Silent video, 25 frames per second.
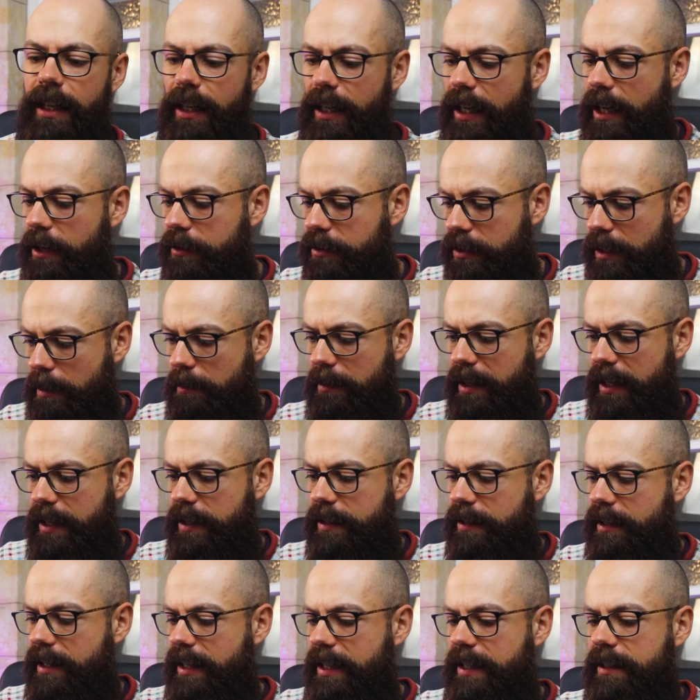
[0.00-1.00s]
You know, some of
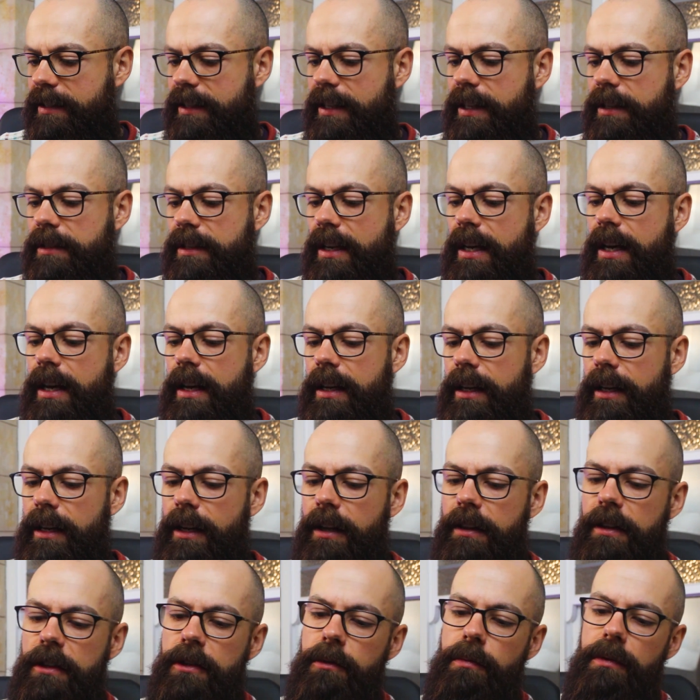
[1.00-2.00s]
these theses, you
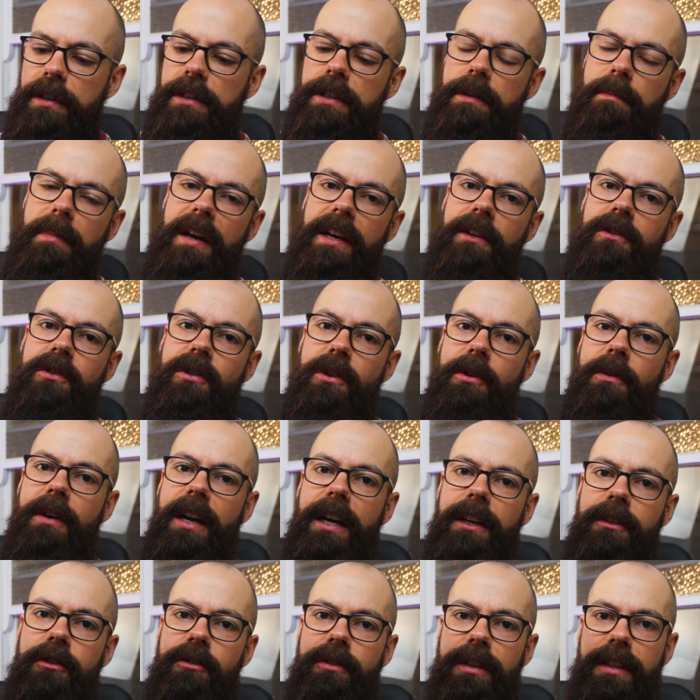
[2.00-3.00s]
know, this one's about
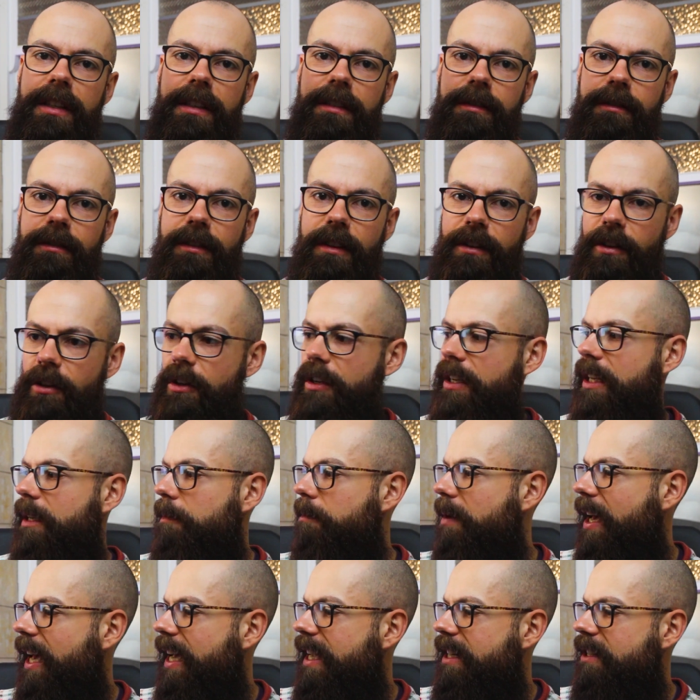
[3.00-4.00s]
230
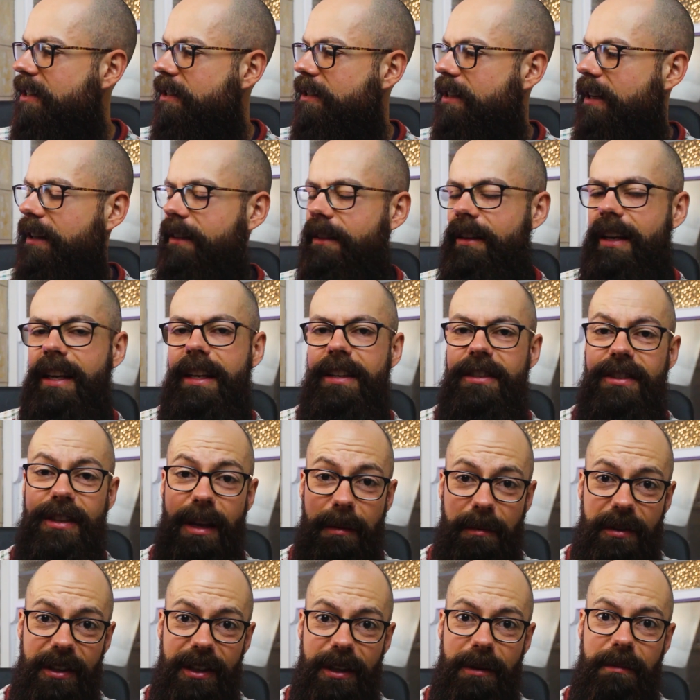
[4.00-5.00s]
pages, I think.
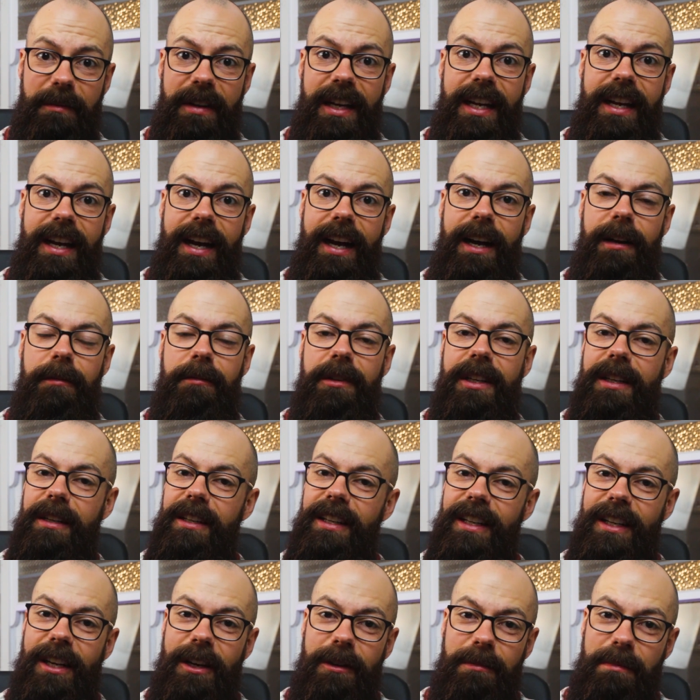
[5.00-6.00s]
Some of them um, can,
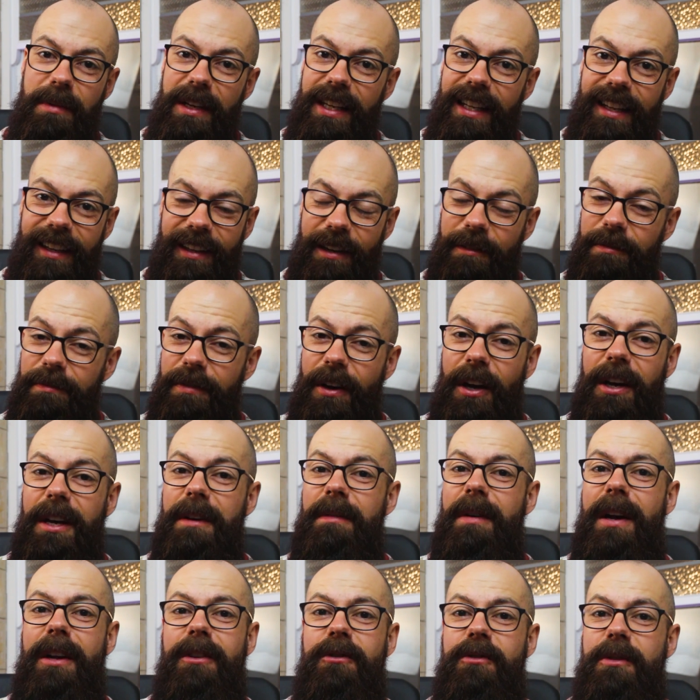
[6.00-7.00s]
you know, be like
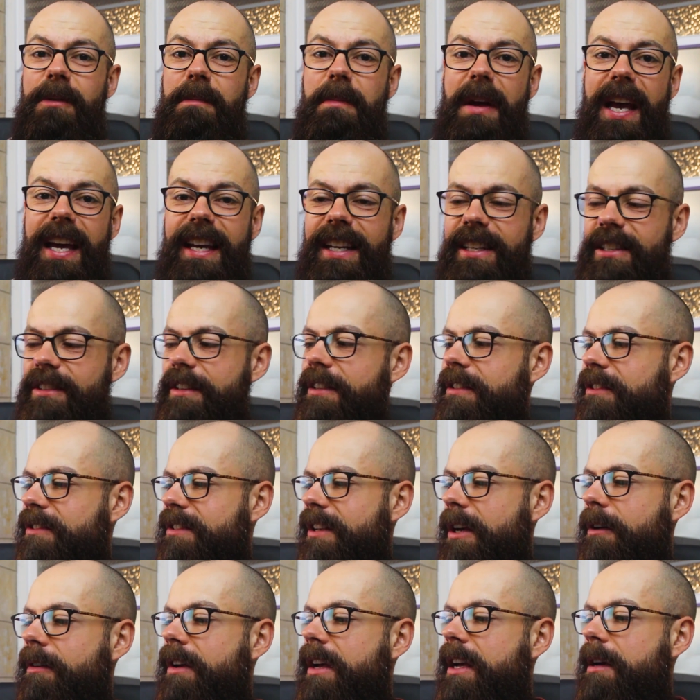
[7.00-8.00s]
500 pages.
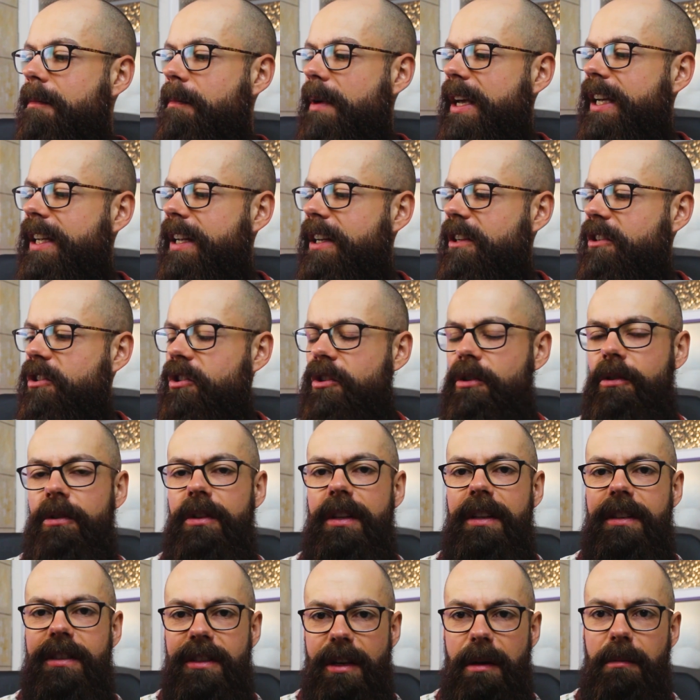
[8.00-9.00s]
So making sure
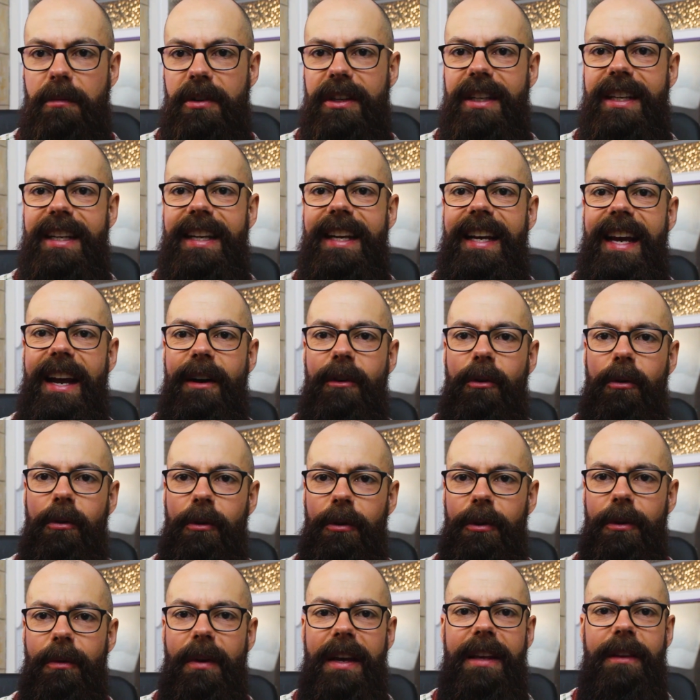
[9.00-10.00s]
that someone can get
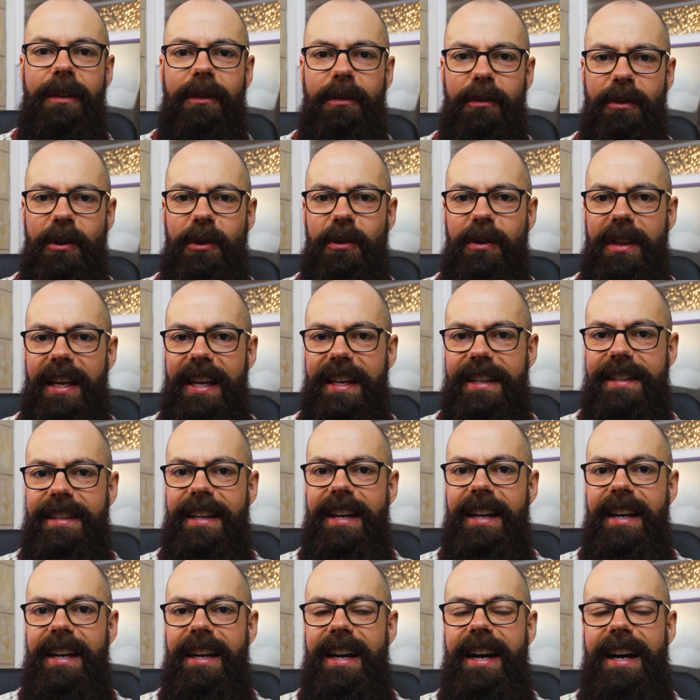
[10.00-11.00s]
all the way through this
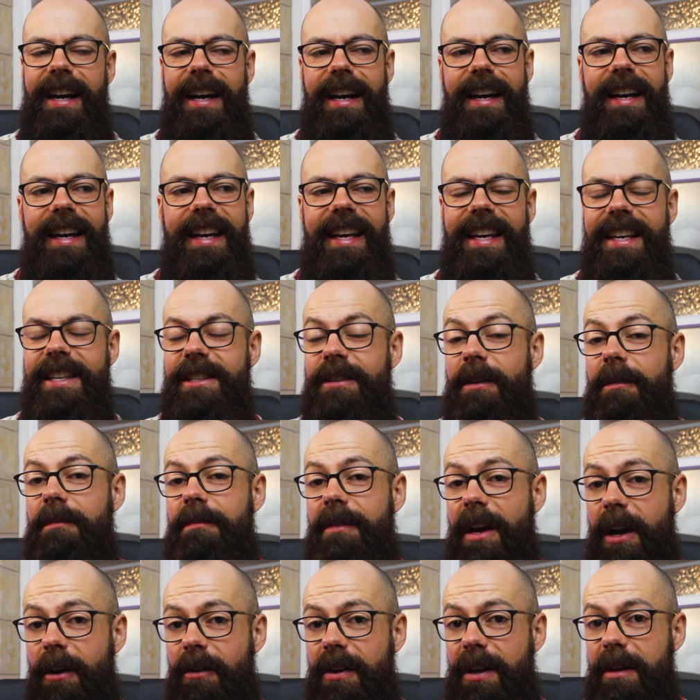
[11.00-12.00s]
uh, is
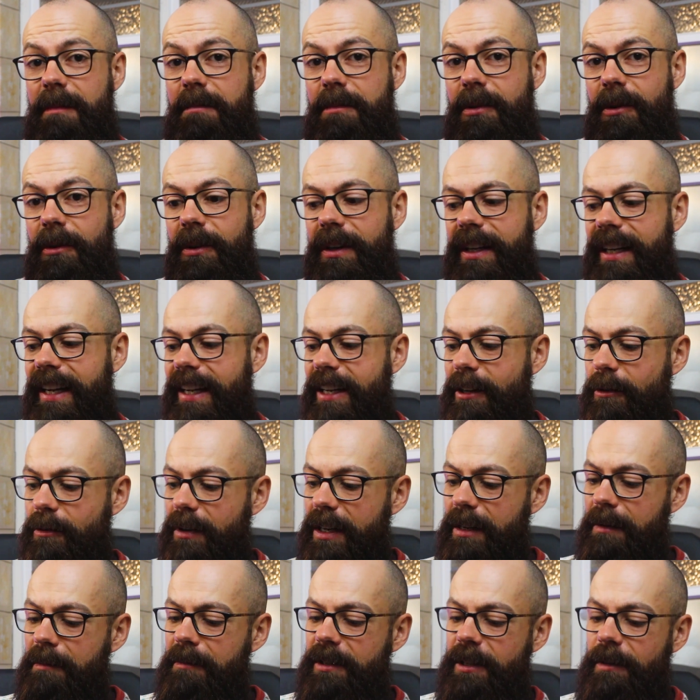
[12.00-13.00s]
very important, and you
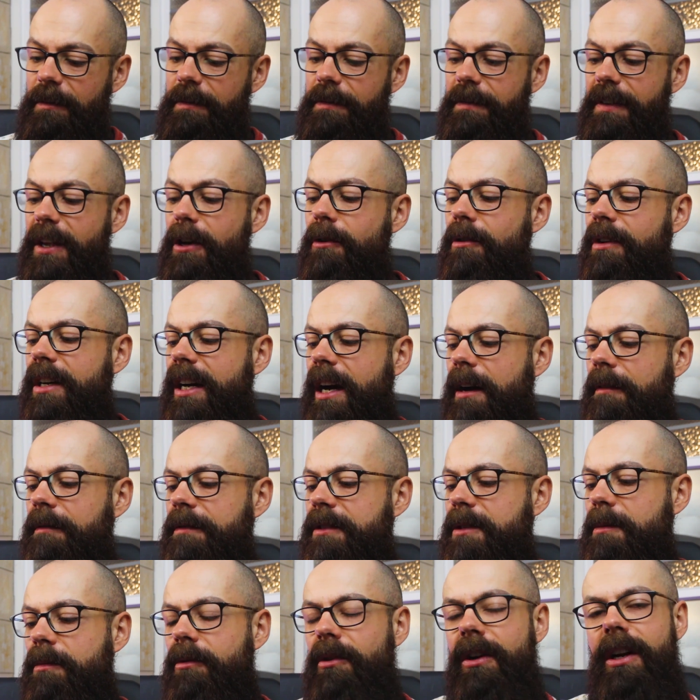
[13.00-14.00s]
want them to feel
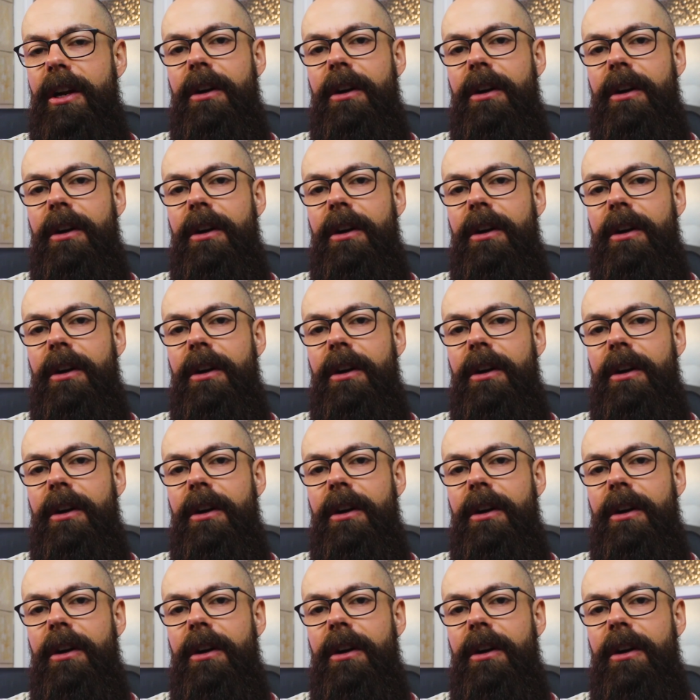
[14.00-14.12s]
comfortable